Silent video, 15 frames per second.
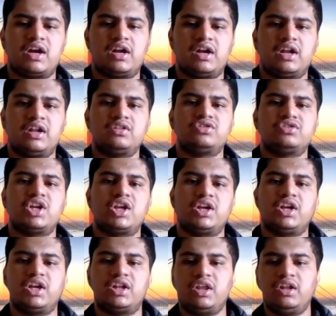current
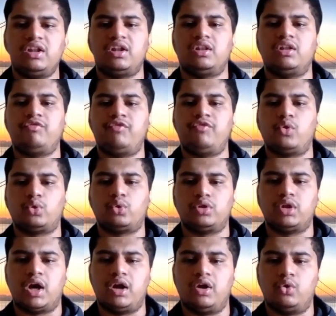generated in the
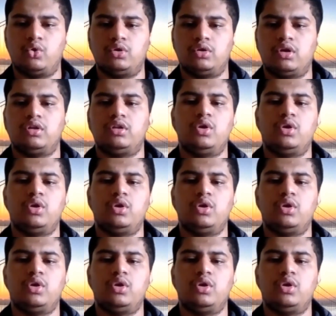photodiode